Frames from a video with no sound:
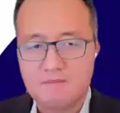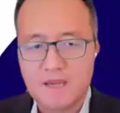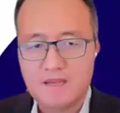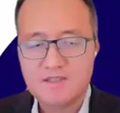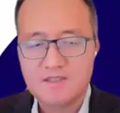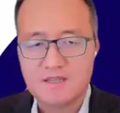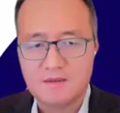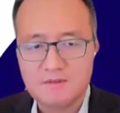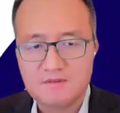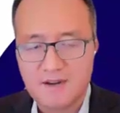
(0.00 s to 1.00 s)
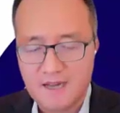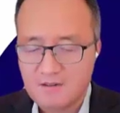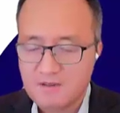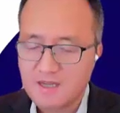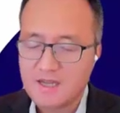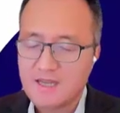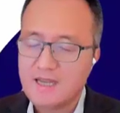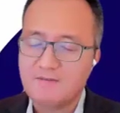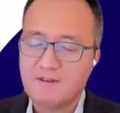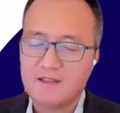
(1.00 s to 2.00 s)
best value they can
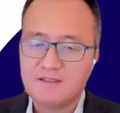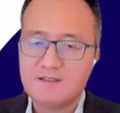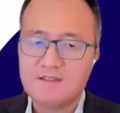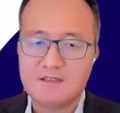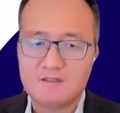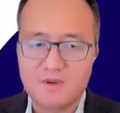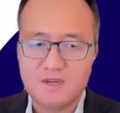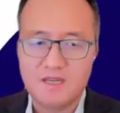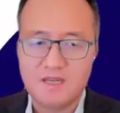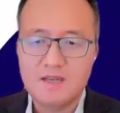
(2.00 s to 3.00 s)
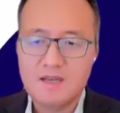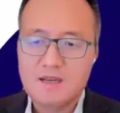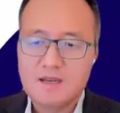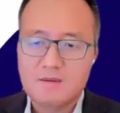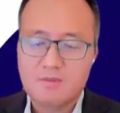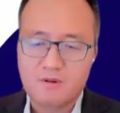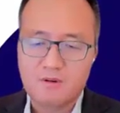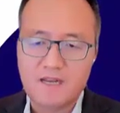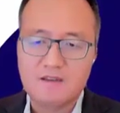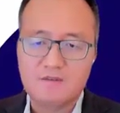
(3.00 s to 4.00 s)
get from the system is really
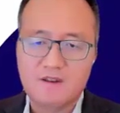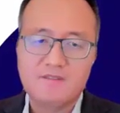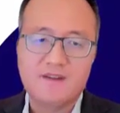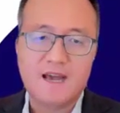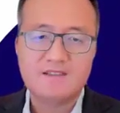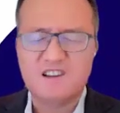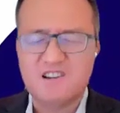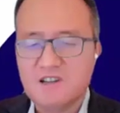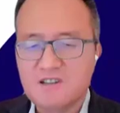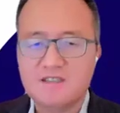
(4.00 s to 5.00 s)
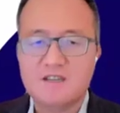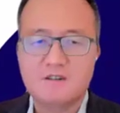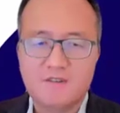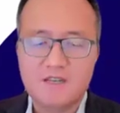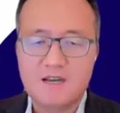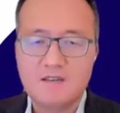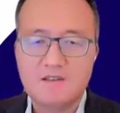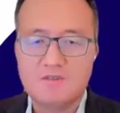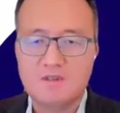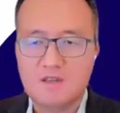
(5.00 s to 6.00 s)
provide innovative asset early stage of the time
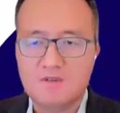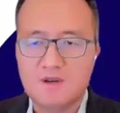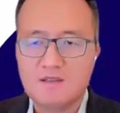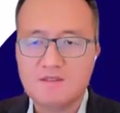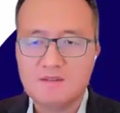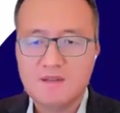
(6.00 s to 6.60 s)
to the US.